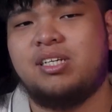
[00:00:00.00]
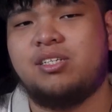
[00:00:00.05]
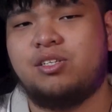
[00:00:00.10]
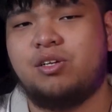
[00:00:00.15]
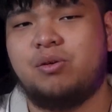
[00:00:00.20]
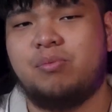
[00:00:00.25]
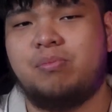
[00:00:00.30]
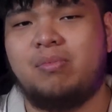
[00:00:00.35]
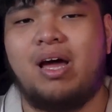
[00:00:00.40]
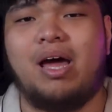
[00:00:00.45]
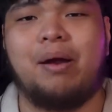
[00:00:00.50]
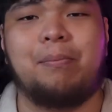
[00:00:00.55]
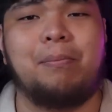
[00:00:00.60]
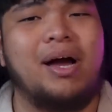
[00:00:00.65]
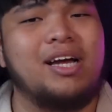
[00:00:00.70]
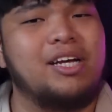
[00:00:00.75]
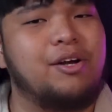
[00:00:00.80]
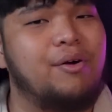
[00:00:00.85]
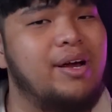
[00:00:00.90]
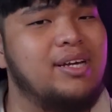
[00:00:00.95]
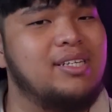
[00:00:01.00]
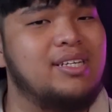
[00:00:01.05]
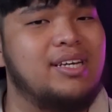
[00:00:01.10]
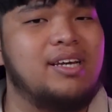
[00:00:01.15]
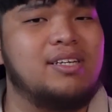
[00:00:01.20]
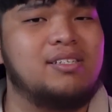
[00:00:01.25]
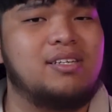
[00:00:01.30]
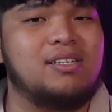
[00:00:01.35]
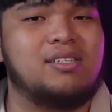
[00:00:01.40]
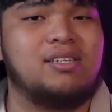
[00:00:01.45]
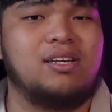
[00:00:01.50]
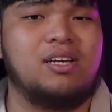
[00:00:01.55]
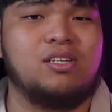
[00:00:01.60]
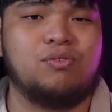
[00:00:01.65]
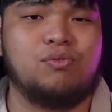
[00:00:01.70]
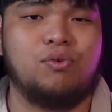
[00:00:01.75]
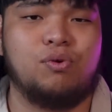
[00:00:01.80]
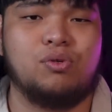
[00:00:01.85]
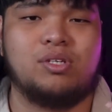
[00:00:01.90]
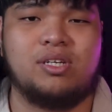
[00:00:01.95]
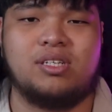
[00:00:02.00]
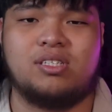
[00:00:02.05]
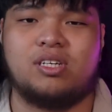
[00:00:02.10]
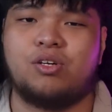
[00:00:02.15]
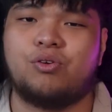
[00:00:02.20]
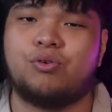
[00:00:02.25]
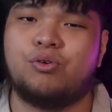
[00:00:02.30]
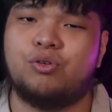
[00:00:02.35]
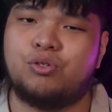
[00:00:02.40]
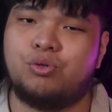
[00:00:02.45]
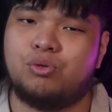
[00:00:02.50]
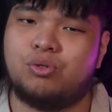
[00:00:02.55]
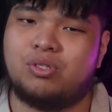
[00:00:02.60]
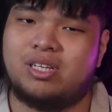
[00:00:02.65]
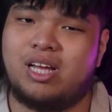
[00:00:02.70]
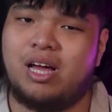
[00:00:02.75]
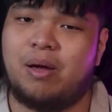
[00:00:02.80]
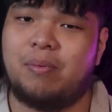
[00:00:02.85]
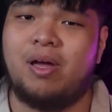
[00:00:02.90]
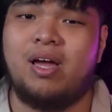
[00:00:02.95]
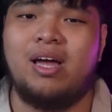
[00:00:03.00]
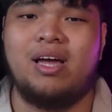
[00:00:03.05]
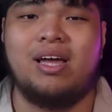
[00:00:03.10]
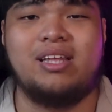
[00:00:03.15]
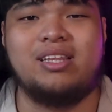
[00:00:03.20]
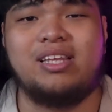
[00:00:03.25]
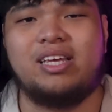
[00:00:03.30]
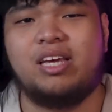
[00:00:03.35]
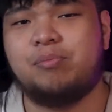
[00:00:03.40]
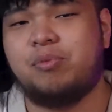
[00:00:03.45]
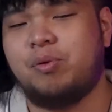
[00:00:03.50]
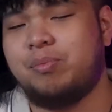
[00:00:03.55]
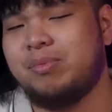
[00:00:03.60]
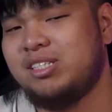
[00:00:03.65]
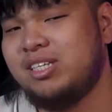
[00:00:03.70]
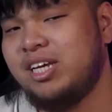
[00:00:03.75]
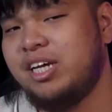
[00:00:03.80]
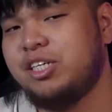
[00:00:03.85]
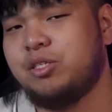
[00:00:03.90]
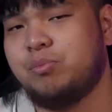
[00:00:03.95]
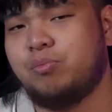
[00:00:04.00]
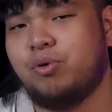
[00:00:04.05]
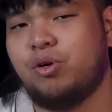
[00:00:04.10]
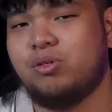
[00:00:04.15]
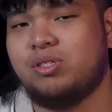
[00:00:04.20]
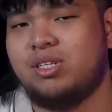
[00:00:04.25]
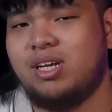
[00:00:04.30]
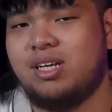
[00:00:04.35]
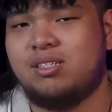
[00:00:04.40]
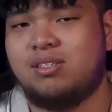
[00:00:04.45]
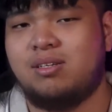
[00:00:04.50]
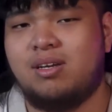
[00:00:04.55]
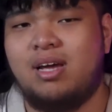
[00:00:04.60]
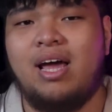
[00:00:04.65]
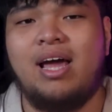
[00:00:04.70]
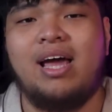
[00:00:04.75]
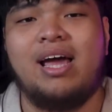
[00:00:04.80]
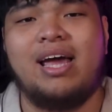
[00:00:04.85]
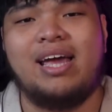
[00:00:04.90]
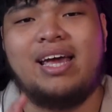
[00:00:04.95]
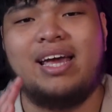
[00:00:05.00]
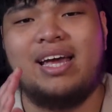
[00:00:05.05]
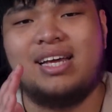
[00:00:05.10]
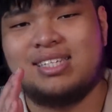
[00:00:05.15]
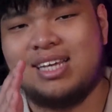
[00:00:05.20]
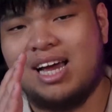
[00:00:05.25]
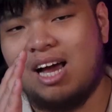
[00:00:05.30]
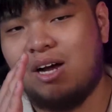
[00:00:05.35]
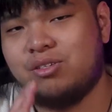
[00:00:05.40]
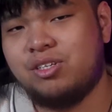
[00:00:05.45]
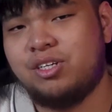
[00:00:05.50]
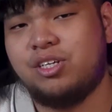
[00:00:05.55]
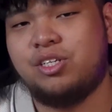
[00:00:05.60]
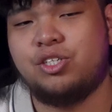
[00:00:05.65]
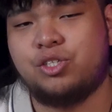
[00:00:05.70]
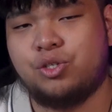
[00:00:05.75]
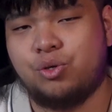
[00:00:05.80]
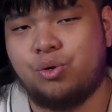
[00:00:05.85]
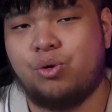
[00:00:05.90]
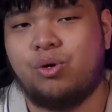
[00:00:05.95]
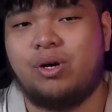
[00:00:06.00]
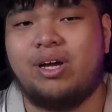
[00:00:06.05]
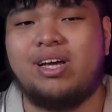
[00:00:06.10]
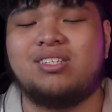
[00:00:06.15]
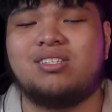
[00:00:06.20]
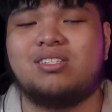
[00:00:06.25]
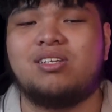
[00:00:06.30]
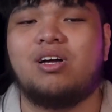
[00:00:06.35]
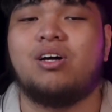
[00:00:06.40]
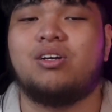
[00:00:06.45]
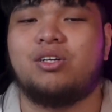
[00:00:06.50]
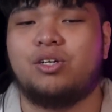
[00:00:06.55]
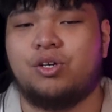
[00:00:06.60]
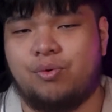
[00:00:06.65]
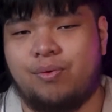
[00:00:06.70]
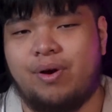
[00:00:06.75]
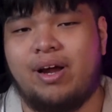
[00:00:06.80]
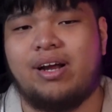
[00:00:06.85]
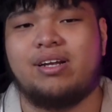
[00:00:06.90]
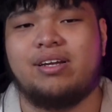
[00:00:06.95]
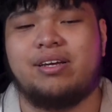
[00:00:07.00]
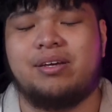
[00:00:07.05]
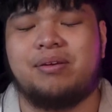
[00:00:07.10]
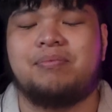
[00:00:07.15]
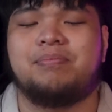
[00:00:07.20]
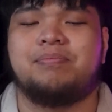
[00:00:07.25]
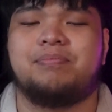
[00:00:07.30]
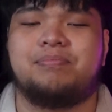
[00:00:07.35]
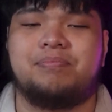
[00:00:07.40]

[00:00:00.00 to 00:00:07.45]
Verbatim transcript: system, and migrating it to Salesforce is a crucial step in the implementation process. Here's how to ensure it's done correctly.